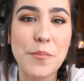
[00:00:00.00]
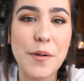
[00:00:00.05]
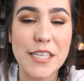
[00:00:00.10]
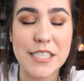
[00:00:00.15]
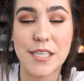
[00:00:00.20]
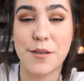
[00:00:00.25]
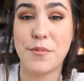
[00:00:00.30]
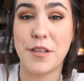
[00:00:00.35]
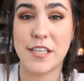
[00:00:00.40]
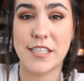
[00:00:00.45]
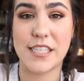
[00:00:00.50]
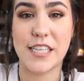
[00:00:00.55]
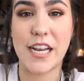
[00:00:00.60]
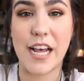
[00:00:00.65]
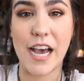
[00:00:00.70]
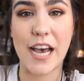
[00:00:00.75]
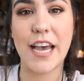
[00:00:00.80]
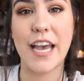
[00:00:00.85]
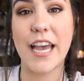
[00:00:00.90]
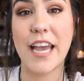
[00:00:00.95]
my siblings and
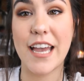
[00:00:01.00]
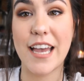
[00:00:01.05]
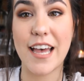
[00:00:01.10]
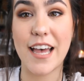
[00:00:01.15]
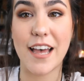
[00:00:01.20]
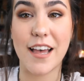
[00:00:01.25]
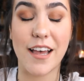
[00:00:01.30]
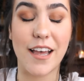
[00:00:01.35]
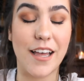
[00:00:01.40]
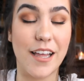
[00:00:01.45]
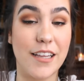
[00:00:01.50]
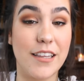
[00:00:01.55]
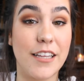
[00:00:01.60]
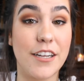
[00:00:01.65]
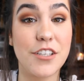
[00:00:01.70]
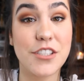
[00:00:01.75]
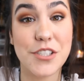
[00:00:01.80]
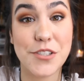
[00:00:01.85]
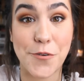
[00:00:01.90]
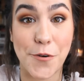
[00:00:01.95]
I a
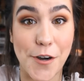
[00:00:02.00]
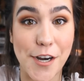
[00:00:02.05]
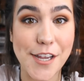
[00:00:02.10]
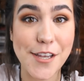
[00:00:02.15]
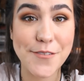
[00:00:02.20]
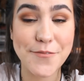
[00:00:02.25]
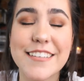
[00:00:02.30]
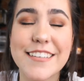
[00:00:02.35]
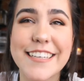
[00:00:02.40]
little story